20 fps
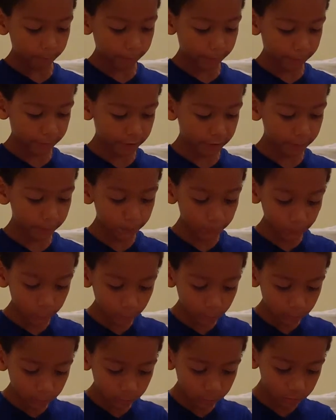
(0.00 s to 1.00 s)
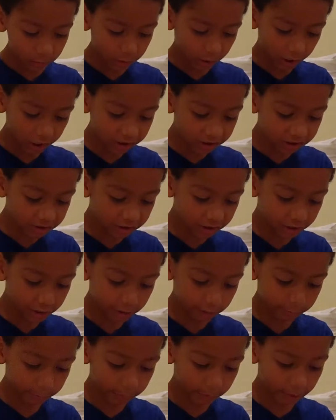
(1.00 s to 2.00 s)
People liked
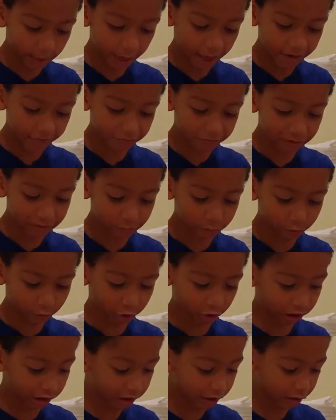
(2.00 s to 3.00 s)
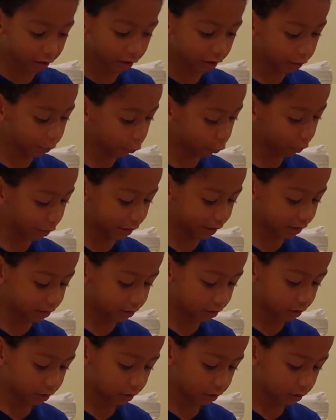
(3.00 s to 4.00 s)
him everywhere he went.
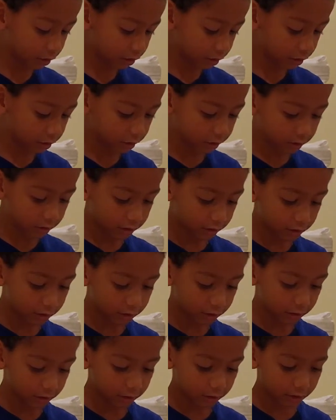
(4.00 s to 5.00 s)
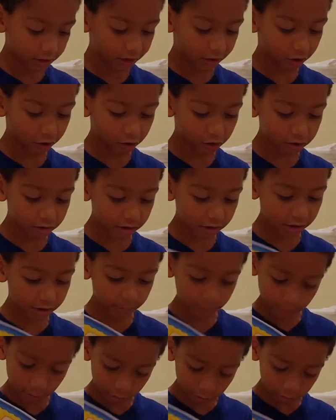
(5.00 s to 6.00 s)
They called
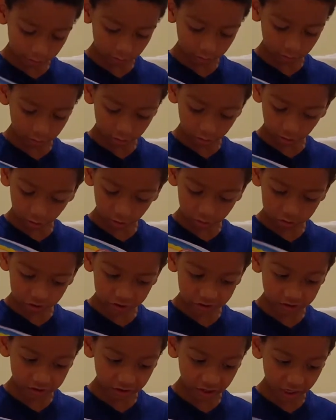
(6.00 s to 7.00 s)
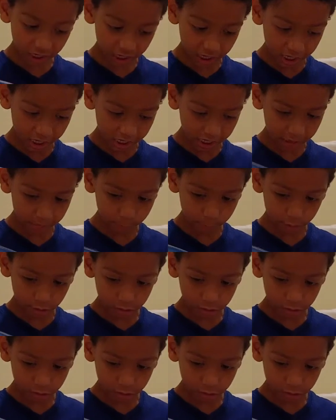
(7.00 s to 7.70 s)
him Honest Abe.